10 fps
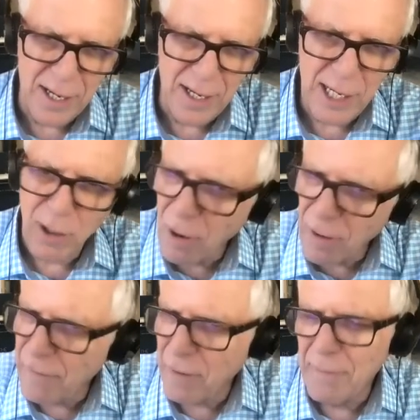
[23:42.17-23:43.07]

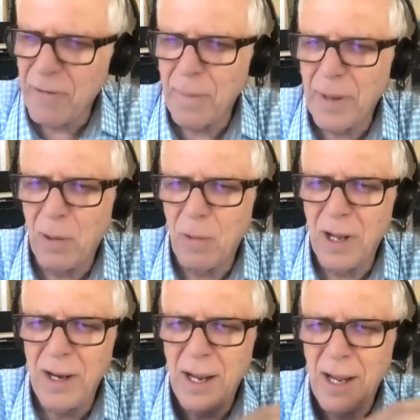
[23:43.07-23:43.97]
IndyCar from Formula
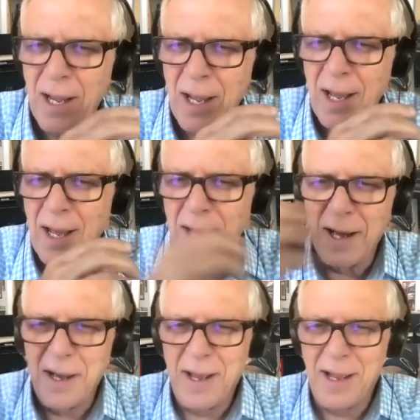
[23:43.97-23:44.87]
One,
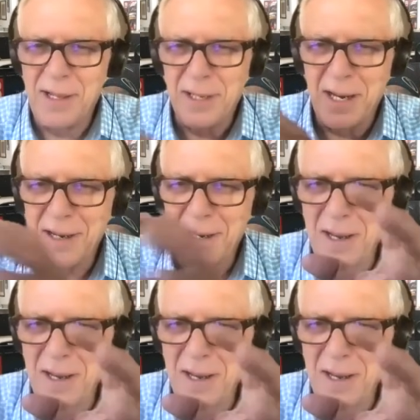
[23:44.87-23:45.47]
it's like,